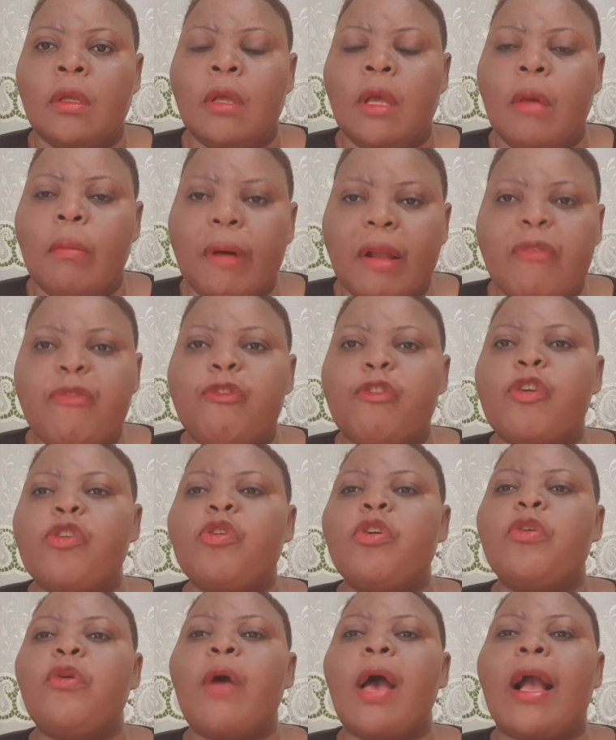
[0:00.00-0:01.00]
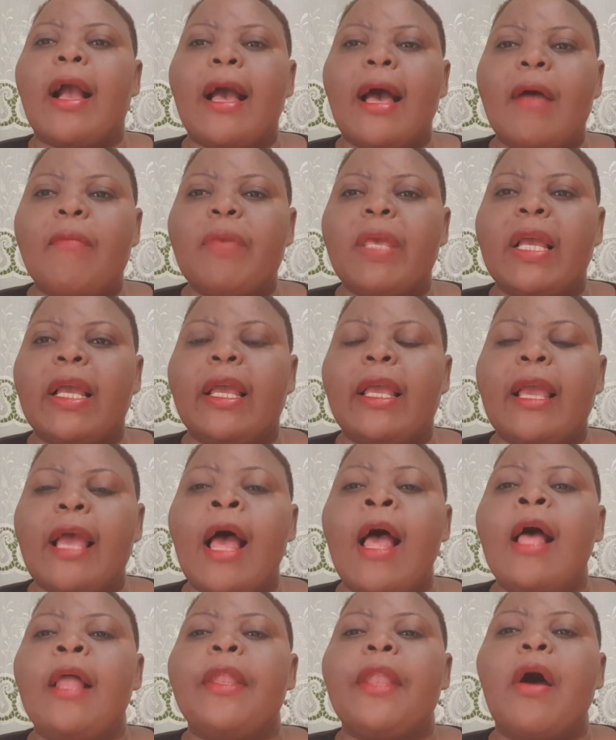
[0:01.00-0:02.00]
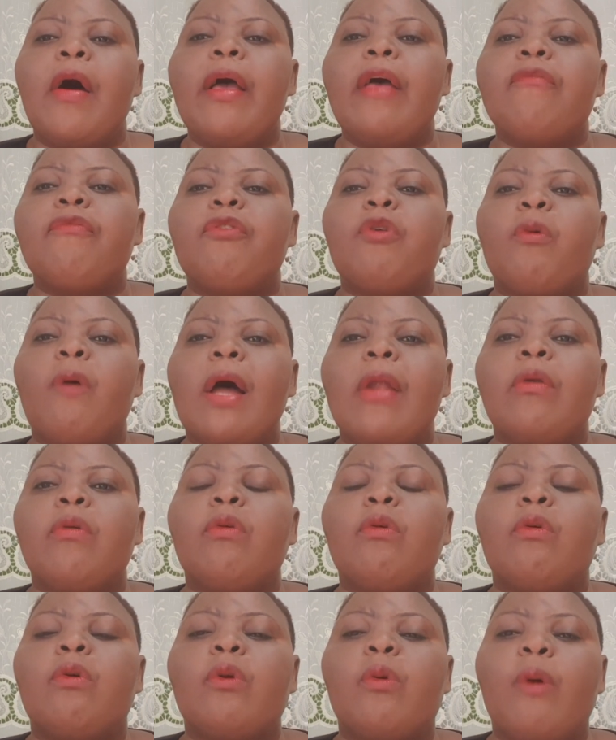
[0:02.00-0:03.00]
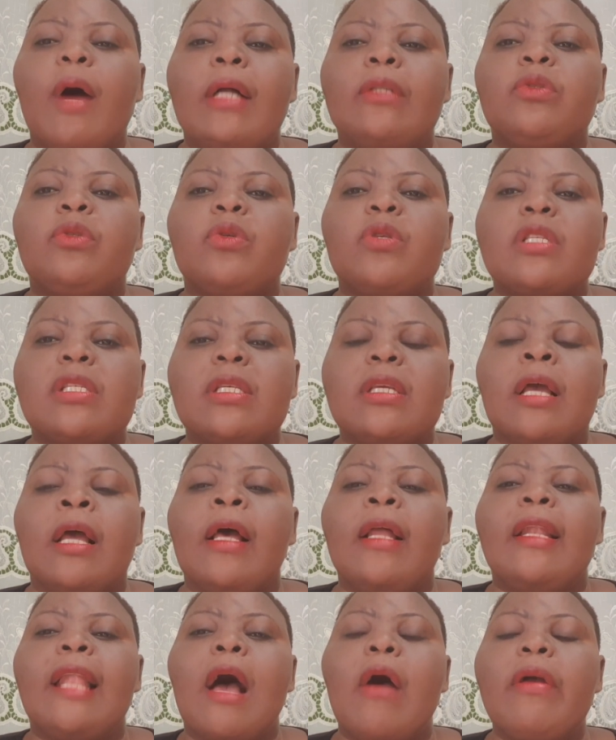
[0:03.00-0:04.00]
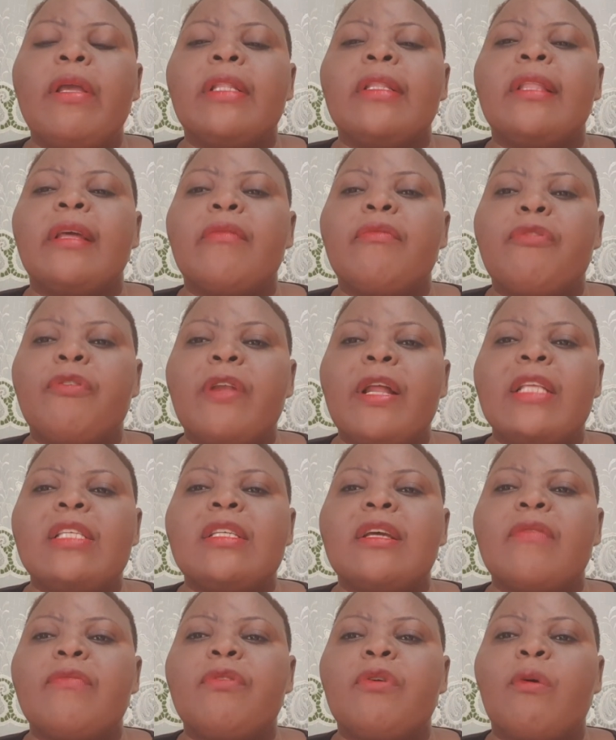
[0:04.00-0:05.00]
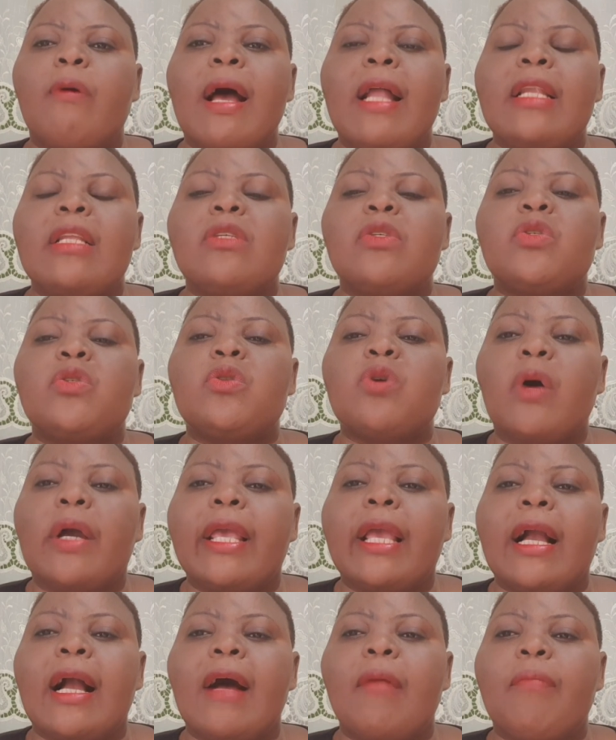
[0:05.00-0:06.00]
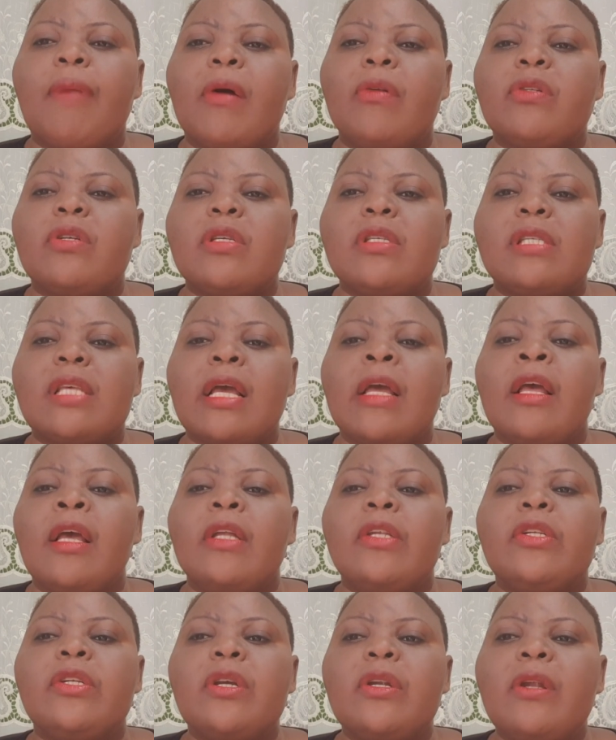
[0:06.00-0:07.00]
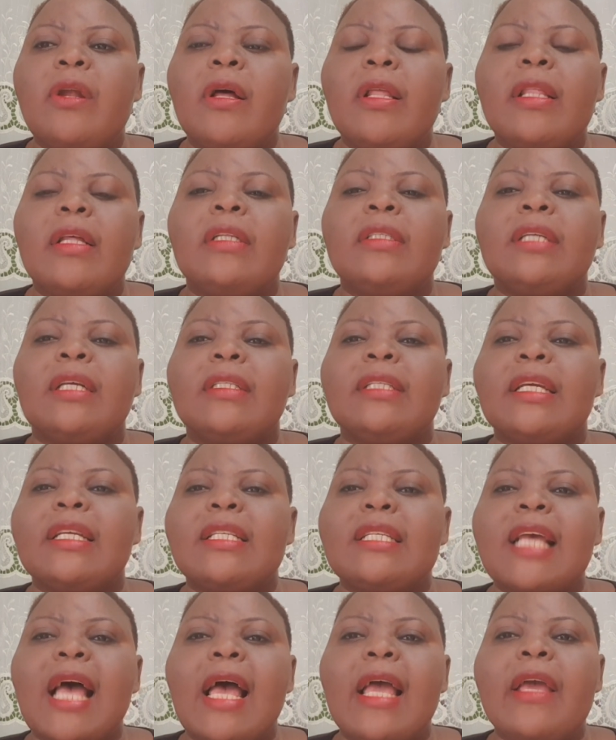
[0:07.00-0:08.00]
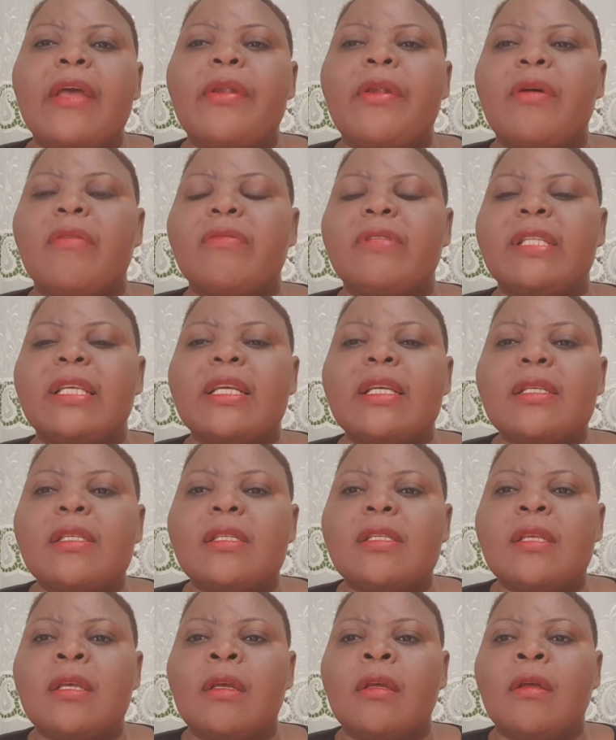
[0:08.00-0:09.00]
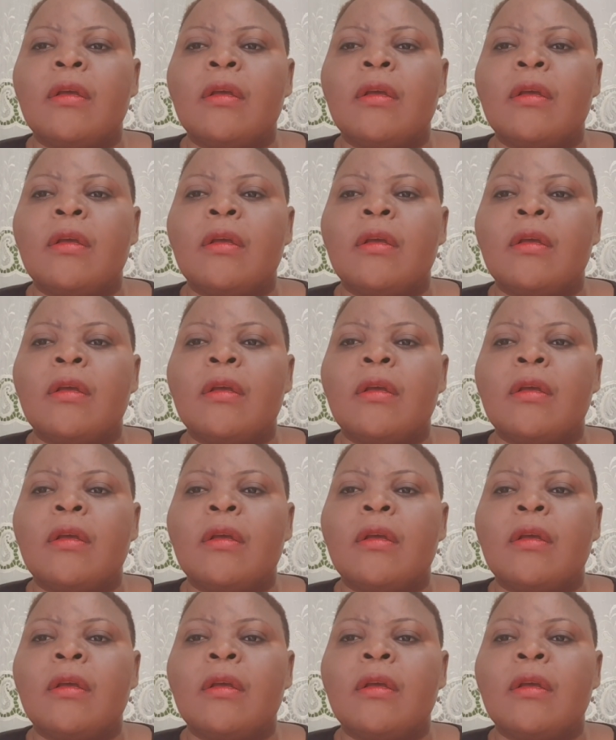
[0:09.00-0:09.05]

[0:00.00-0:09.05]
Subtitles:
But for you, you are coming here now. Everyone will want to see. Now in the village, everyone is talking about it. Say, do you know the child of this?